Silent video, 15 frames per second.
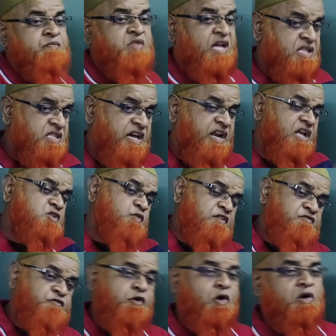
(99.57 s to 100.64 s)
then there is one
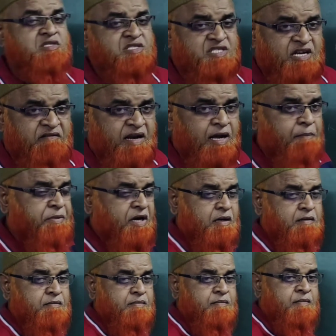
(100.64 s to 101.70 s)
force
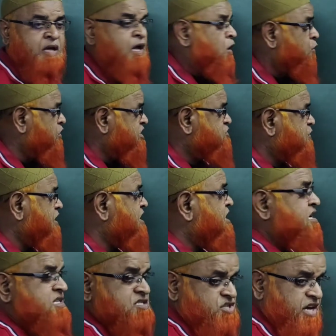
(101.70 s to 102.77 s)
developed which
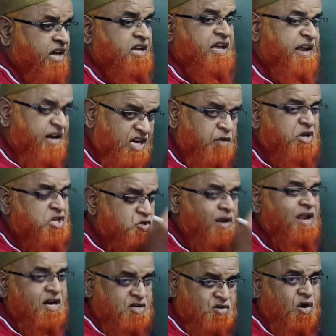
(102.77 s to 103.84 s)
will take individual
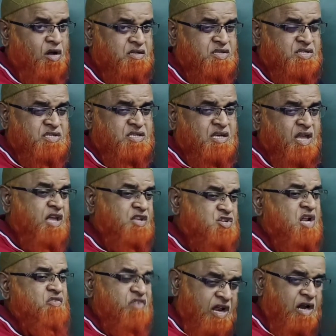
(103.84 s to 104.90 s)
electrons, each and
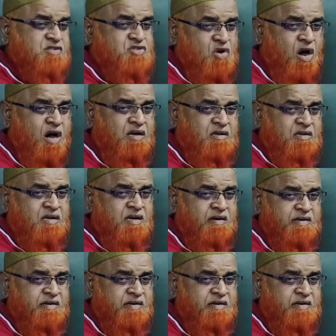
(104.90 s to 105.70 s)
every electron.